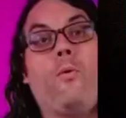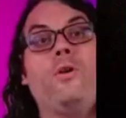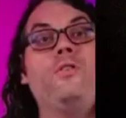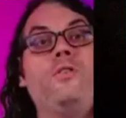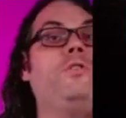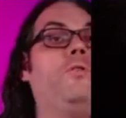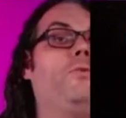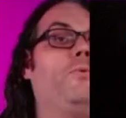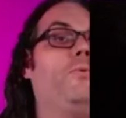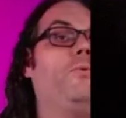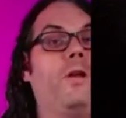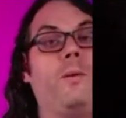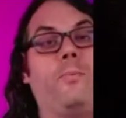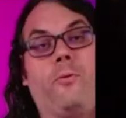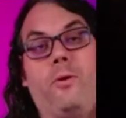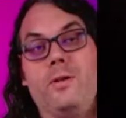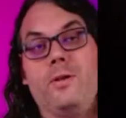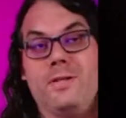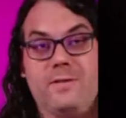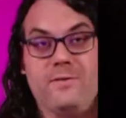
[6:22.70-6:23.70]
once your 3D
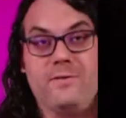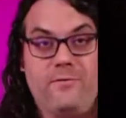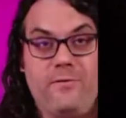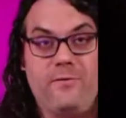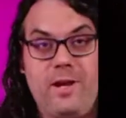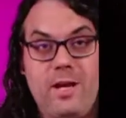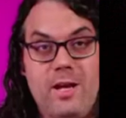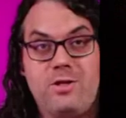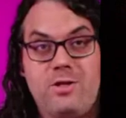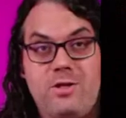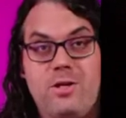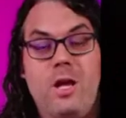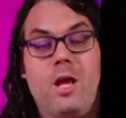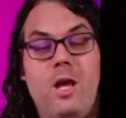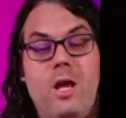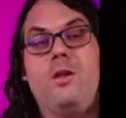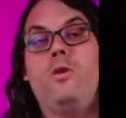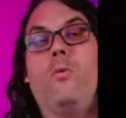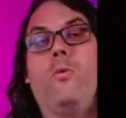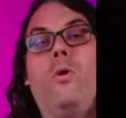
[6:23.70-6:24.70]
print is finished,
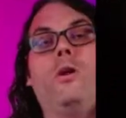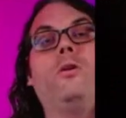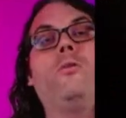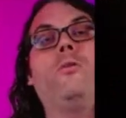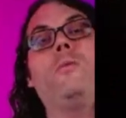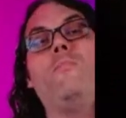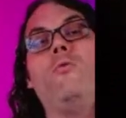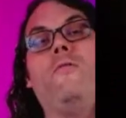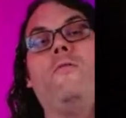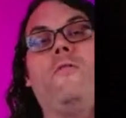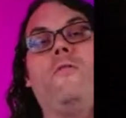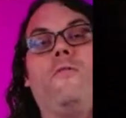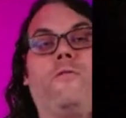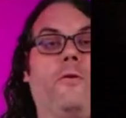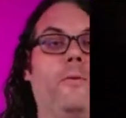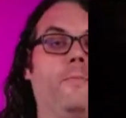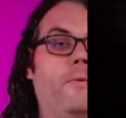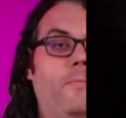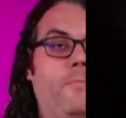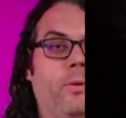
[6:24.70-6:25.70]
you want to remove it
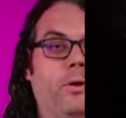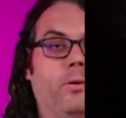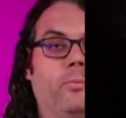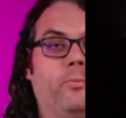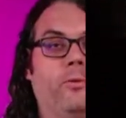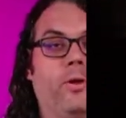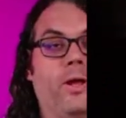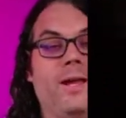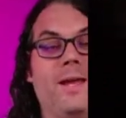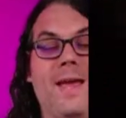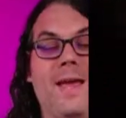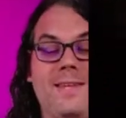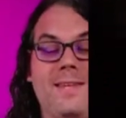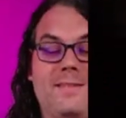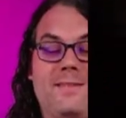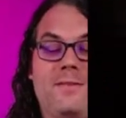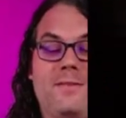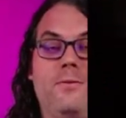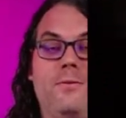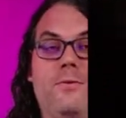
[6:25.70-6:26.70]
from the build plate as
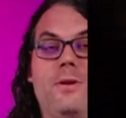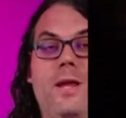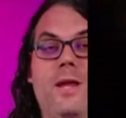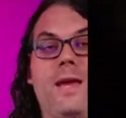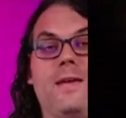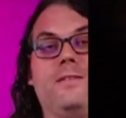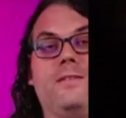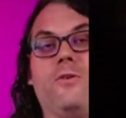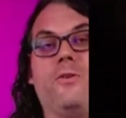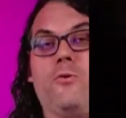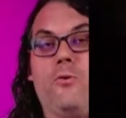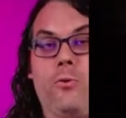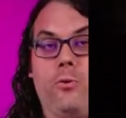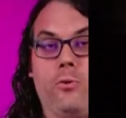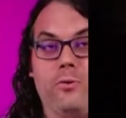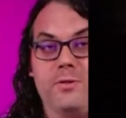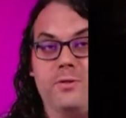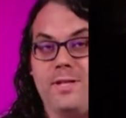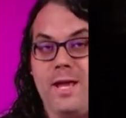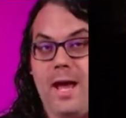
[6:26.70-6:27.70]
soon as it
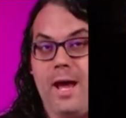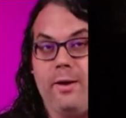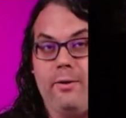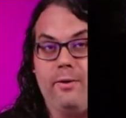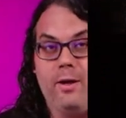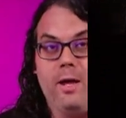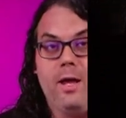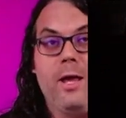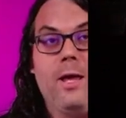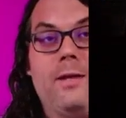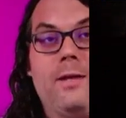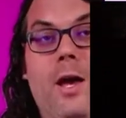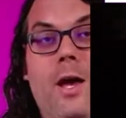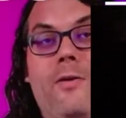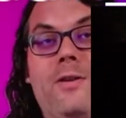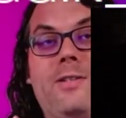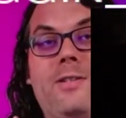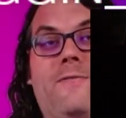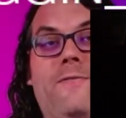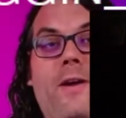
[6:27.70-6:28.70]
cools down.
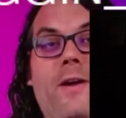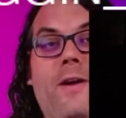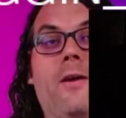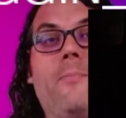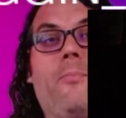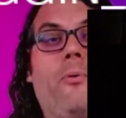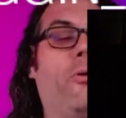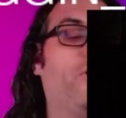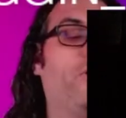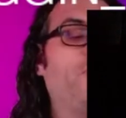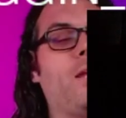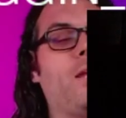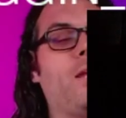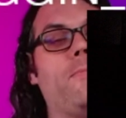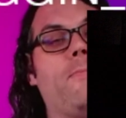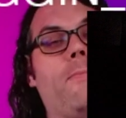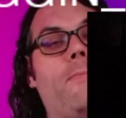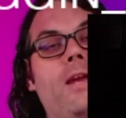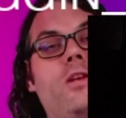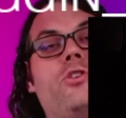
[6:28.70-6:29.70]
Now it's very important that
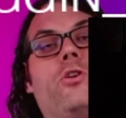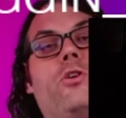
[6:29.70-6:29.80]
you make